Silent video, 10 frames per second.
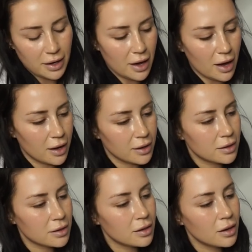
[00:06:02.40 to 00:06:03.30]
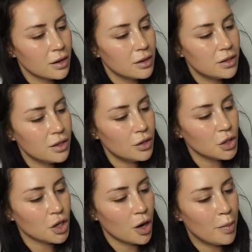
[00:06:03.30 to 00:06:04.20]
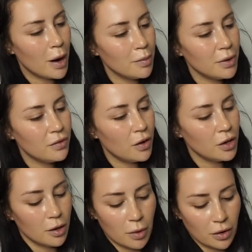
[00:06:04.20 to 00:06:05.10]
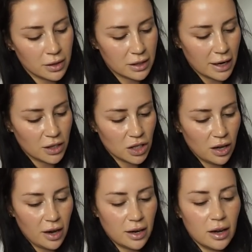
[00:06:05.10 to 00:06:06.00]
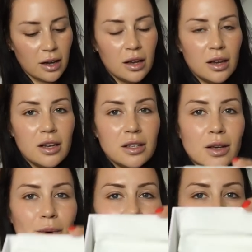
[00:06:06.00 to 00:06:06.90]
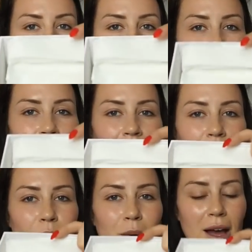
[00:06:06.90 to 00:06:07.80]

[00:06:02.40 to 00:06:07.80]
oh, yes, Dior Show Pump and Volume On Stage Liner. So in here we